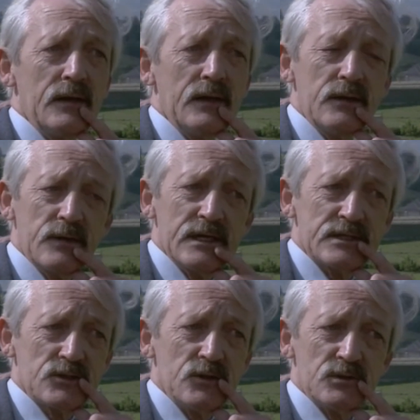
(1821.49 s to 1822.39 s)
Integrated
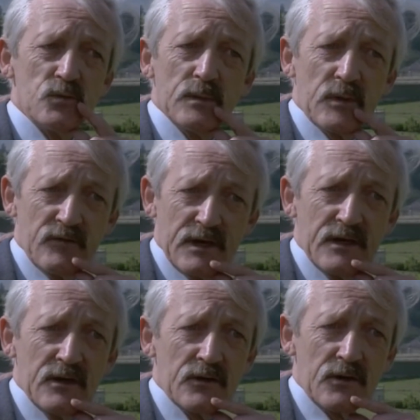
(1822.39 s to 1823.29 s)
schools will provide
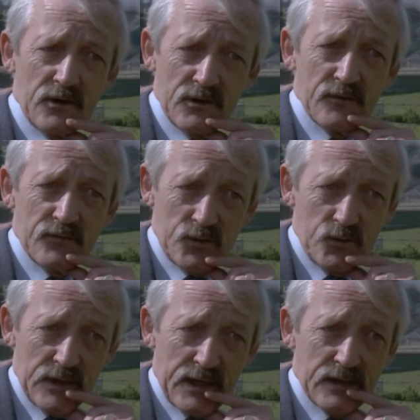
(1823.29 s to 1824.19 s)
an alternative to
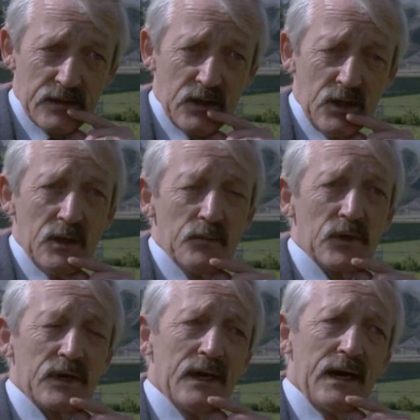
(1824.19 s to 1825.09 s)
that.
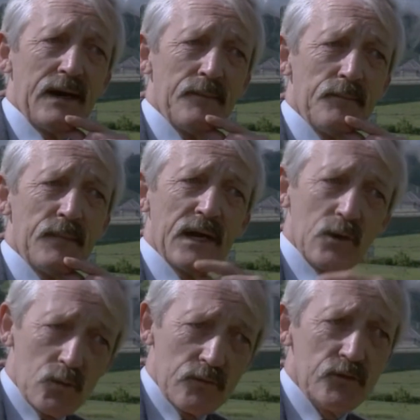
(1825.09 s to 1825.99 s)
But my
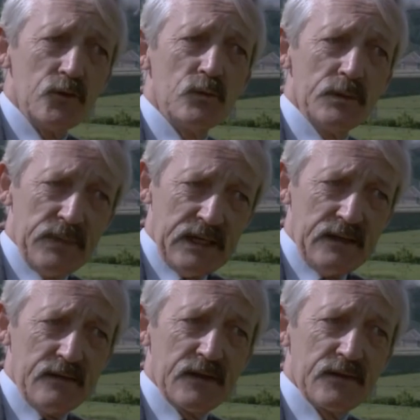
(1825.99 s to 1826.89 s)
own view would
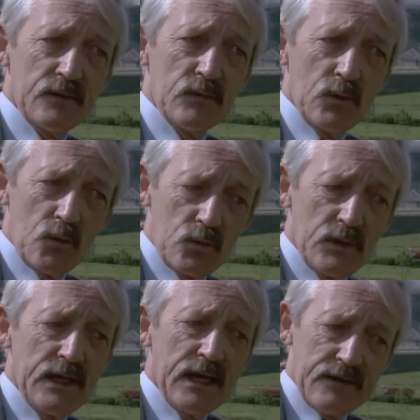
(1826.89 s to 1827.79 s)
be that they will
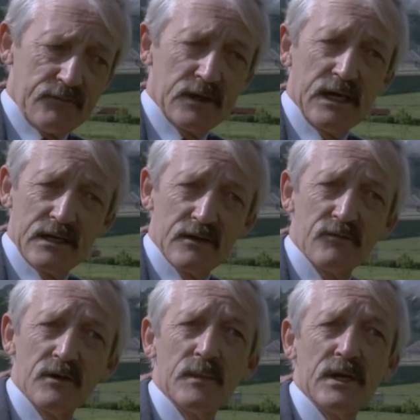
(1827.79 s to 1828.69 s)
only ever cater
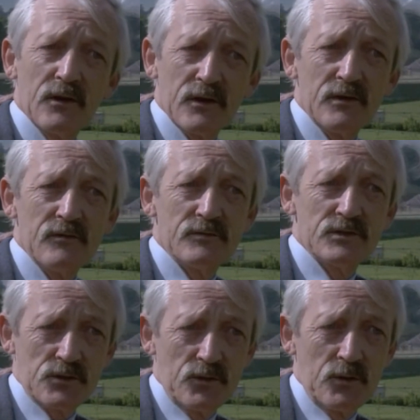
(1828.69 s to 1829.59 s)
for a minority of
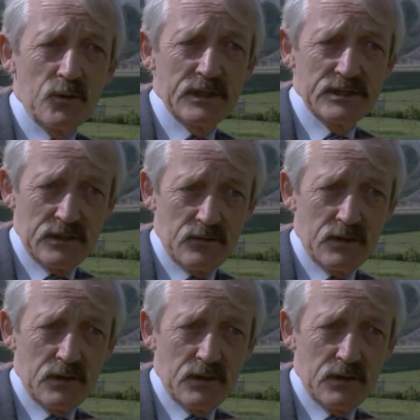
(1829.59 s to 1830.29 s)
school-going children.